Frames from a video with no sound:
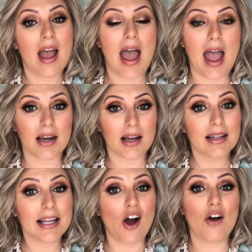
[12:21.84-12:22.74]
and
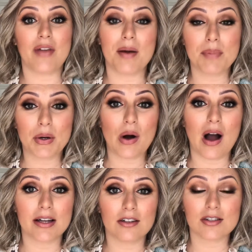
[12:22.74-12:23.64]
click on that bell
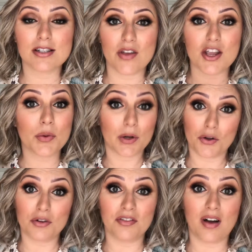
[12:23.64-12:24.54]
icon so that you are
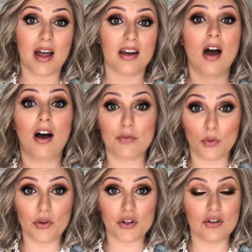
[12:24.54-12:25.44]
notified of
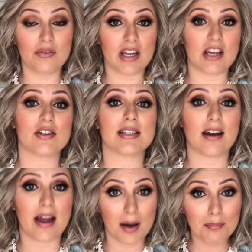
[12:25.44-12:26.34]
all the new videos that
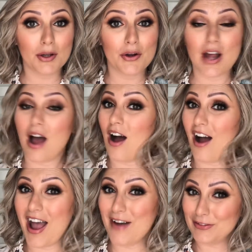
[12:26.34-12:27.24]
I upload. I
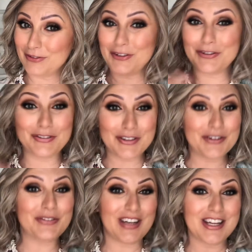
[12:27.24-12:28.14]
have a few
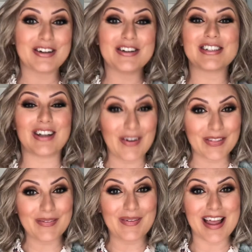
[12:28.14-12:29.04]
new videos on
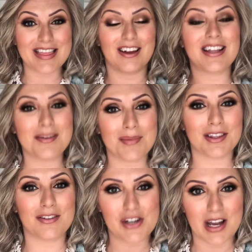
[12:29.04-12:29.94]
the way in the
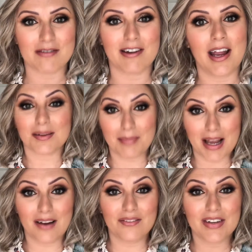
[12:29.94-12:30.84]
month of January, some
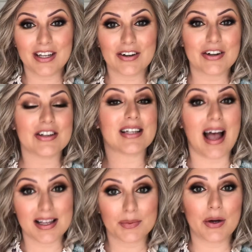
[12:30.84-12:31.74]
makeup videos
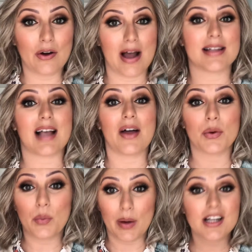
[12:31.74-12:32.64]
as well as other
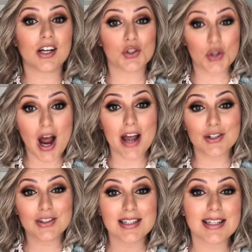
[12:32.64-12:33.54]
wig
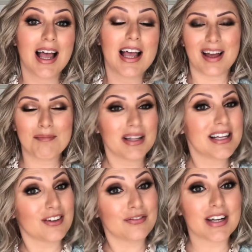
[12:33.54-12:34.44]
try-ons. And
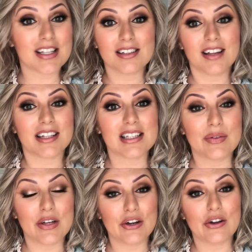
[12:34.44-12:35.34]
please don't forget to like this
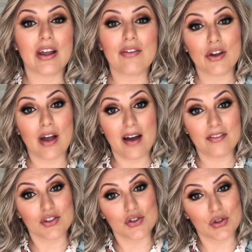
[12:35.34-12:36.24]
video if you have
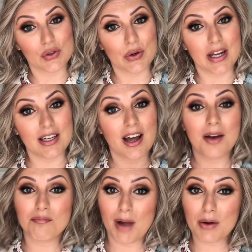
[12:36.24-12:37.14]
enjoyed
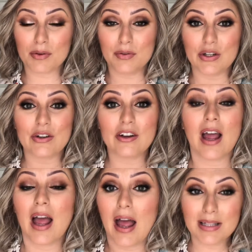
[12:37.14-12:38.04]
my review.
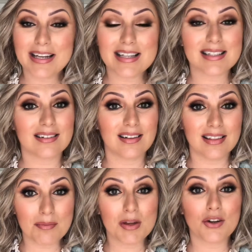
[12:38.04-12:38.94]
Please
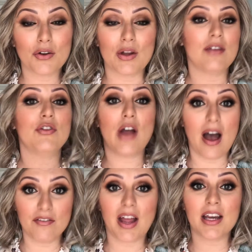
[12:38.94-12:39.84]
let me know if you
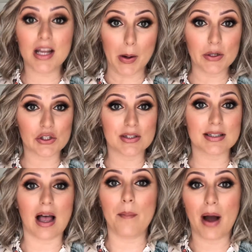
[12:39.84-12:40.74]
have any questions
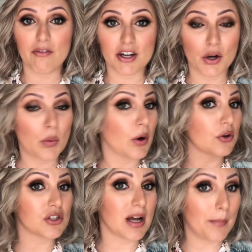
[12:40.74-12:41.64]
about Raquel
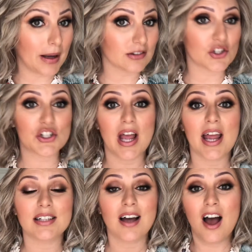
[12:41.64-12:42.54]
Welch, about the
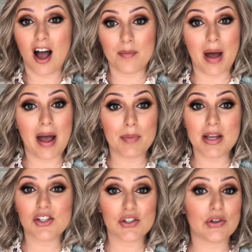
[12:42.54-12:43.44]
shade. I'm
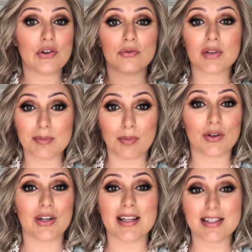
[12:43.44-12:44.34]
happy to
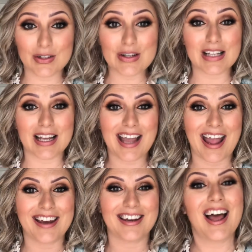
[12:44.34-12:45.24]
respond as soon as I
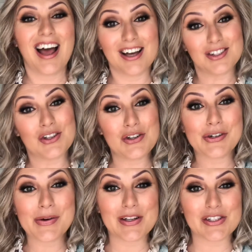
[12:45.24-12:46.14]
can to your
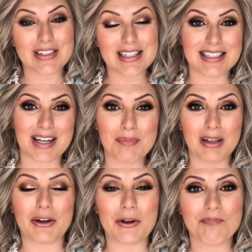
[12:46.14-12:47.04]
questions down
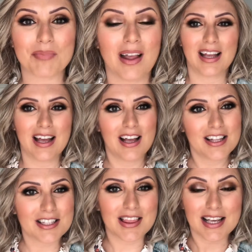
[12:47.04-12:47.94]
below.
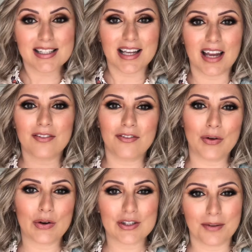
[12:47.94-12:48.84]
So thanks again
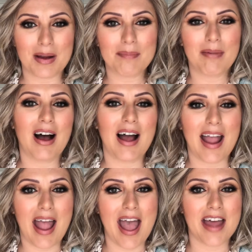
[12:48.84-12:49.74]
for stopping
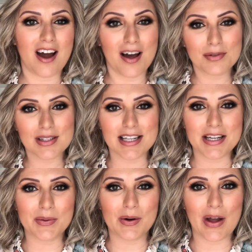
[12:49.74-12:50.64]
by, and I will see
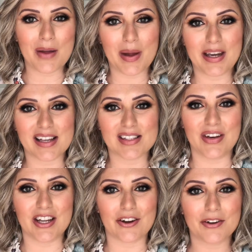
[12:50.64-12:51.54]
you all in my next
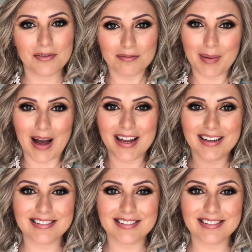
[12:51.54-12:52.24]
video. Bye.